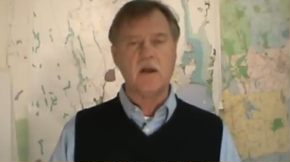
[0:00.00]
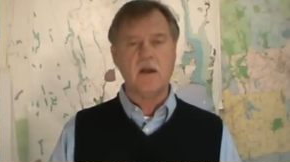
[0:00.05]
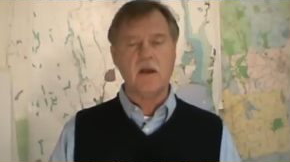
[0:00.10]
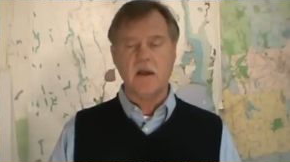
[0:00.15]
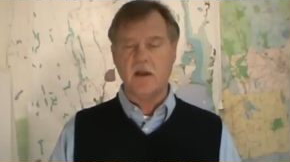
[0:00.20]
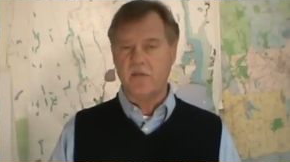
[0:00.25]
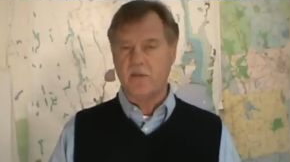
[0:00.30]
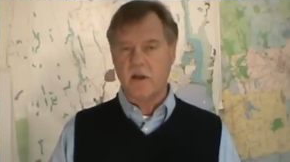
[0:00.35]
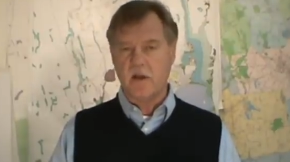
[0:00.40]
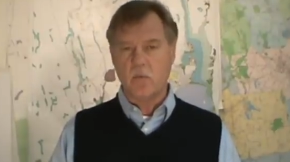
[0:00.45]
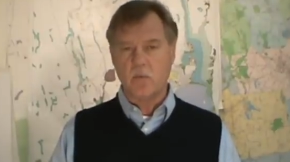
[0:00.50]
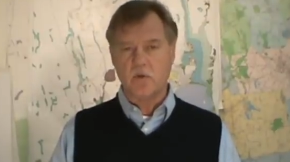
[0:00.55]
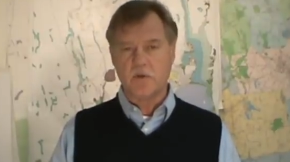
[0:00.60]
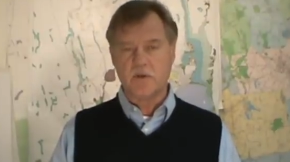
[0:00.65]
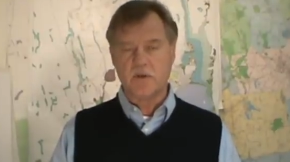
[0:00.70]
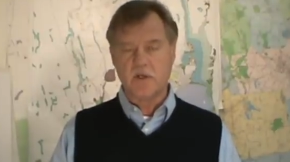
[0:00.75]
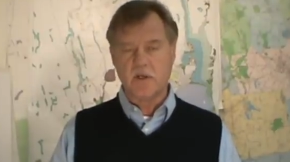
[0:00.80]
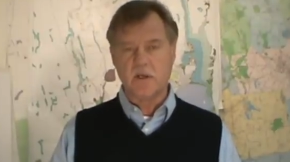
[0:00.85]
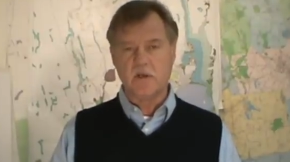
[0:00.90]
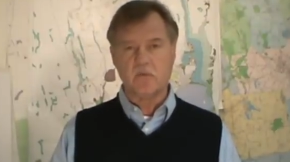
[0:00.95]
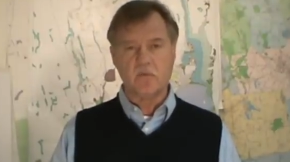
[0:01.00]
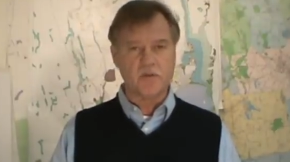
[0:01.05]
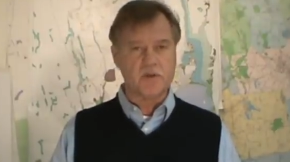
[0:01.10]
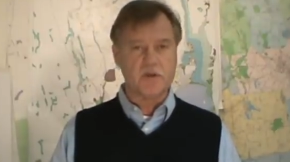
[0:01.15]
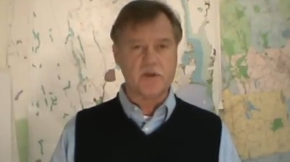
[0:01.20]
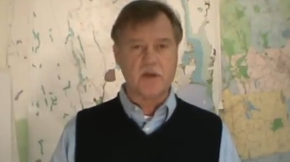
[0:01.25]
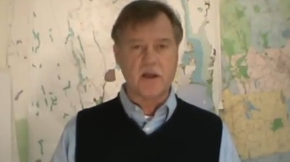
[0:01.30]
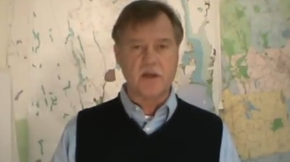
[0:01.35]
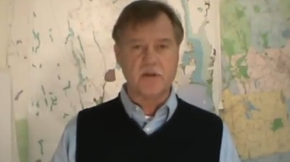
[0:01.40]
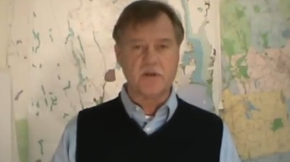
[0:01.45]
and then we'll sit and
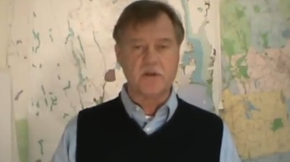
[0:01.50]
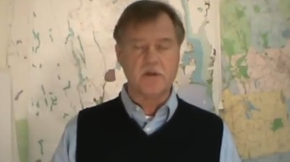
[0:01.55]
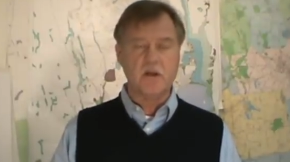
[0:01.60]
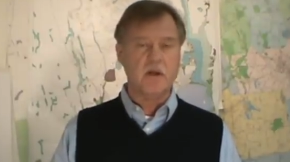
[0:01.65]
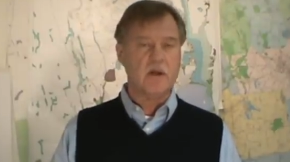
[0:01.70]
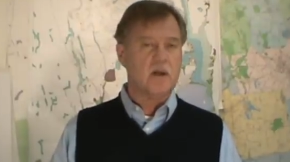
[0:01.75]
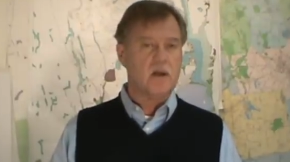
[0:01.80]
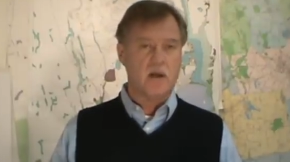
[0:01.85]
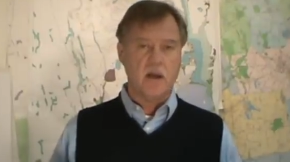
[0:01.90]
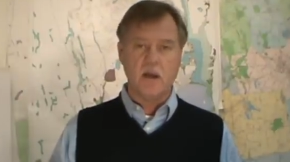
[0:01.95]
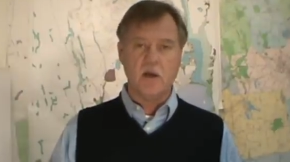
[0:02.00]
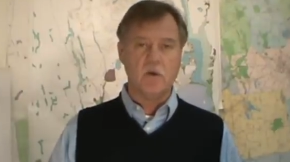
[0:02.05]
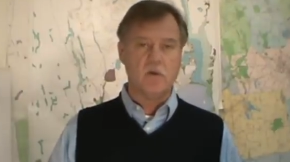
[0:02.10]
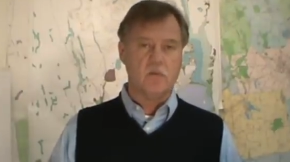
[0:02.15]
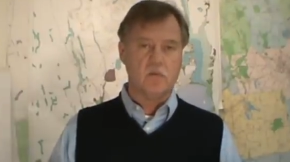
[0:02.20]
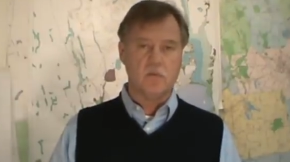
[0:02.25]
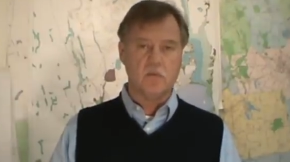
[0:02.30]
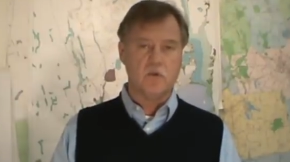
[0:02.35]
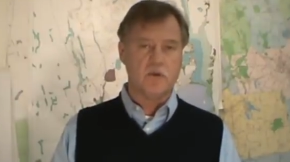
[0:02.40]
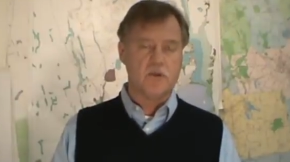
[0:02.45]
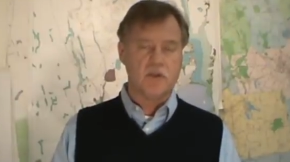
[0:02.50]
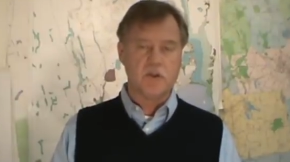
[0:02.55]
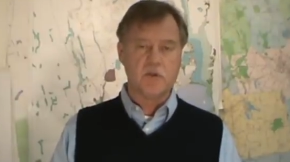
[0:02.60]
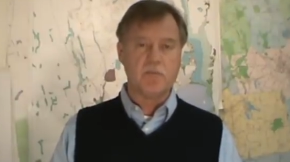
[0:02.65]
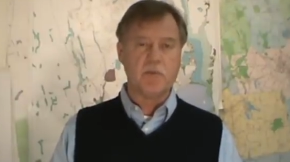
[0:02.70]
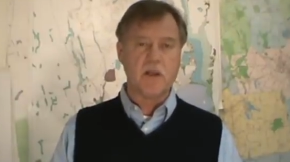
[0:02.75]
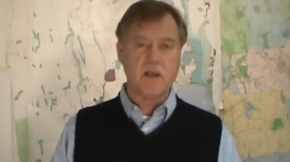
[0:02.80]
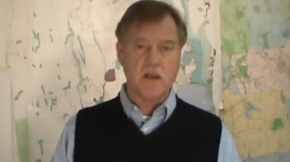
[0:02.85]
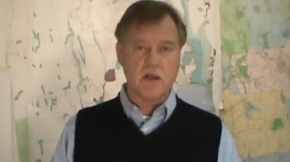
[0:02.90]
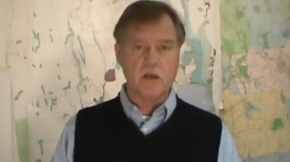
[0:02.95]
recess, and we'll
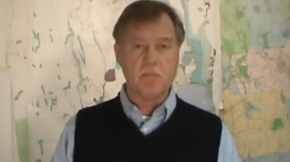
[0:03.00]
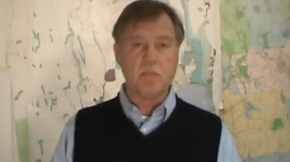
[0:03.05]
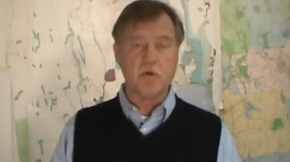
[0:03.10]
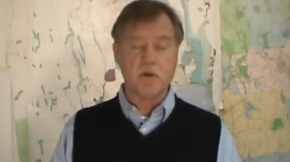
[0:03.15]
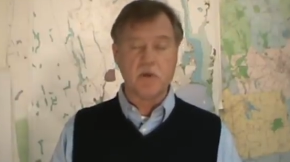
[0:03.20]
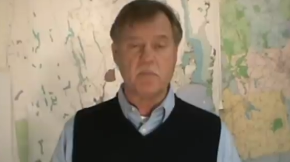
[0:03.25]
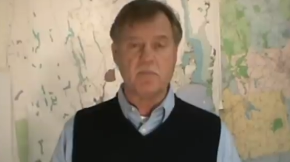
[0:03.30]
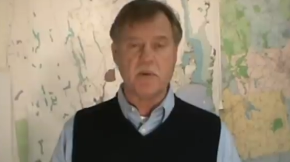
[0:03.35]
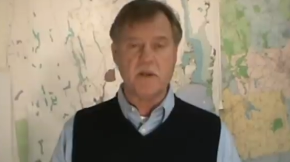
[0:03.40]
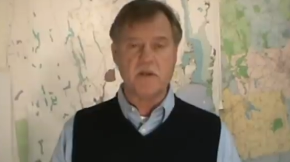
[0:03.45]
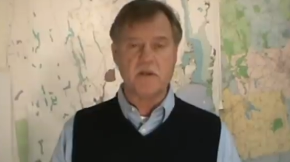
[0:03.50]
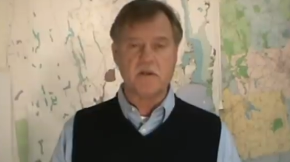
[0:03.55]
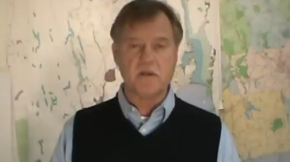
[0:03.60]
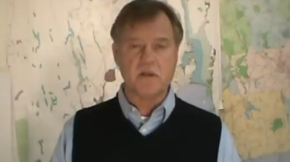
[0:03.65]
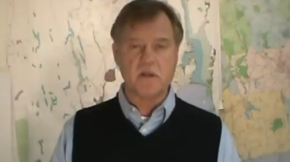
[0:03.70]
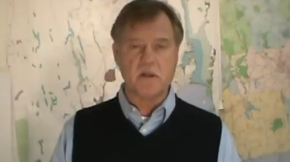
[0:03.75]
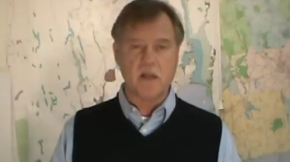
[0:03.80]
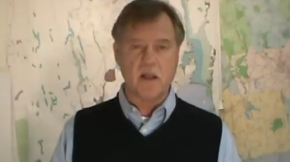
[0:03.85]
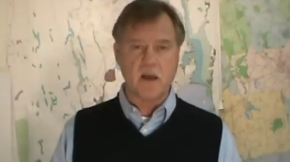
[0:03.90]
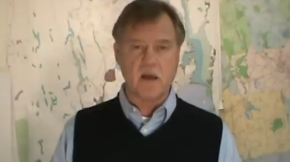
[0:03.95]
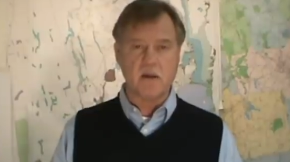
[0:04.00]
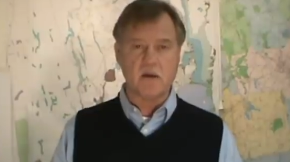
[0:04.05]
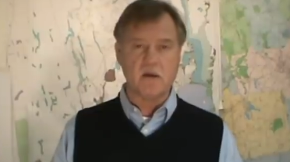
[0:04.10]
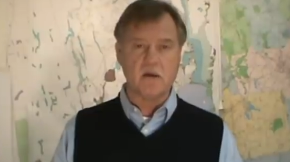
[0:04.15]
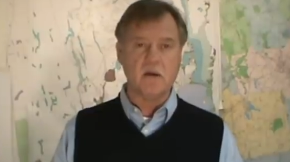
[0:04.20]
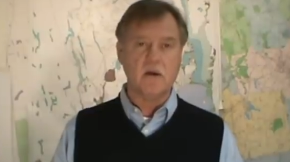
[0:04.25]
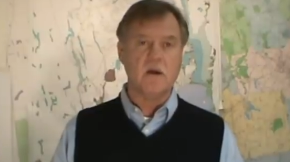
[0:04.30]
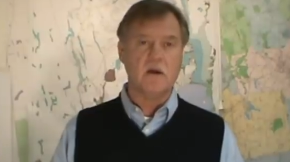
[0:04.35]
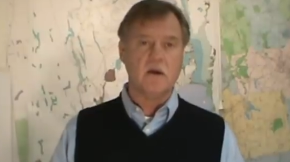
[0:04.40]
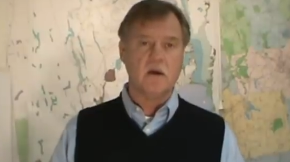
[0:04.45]
just begin to put the pieces
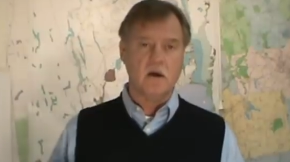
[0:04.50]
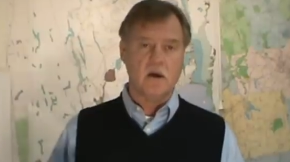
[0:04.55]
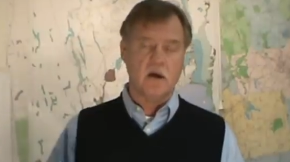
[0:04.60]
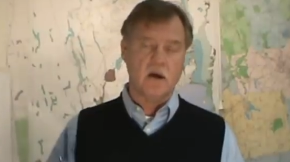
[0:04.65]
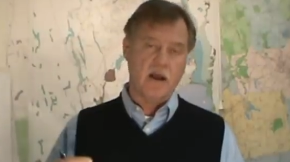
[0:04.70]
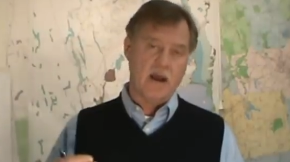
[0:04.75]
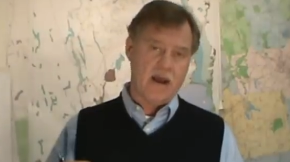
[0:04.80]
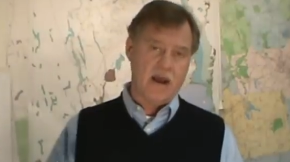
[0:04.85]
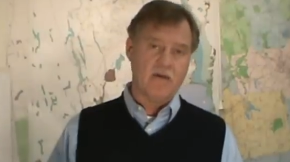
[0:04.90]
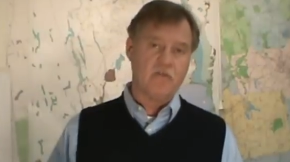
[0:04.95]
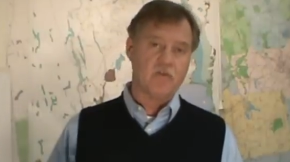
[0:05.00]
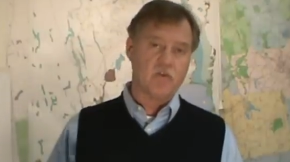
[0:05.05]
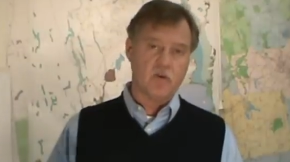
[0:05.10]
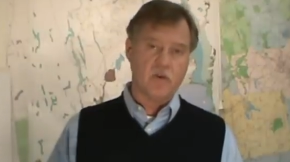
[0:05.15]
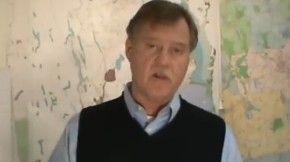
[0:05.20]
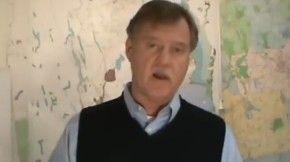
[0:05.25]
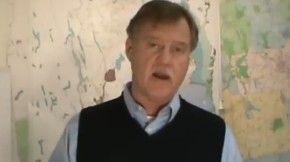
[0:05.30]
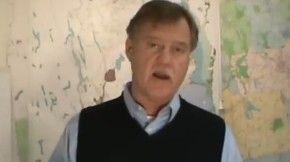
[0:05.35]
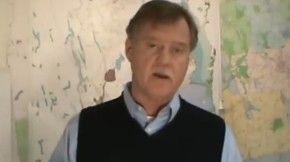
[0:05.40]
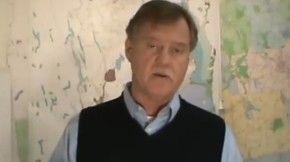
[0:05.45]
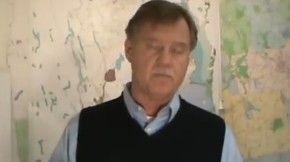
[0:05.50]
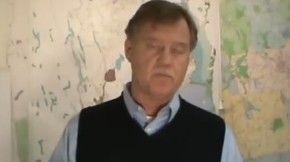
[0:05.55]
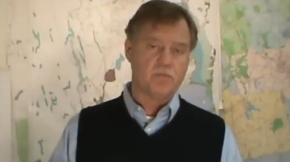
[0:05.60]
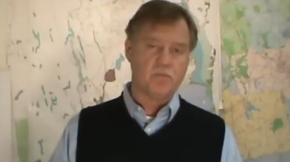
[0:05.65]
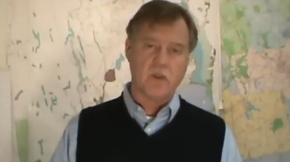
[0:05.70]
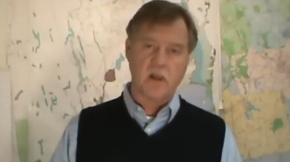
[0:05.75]
together after that.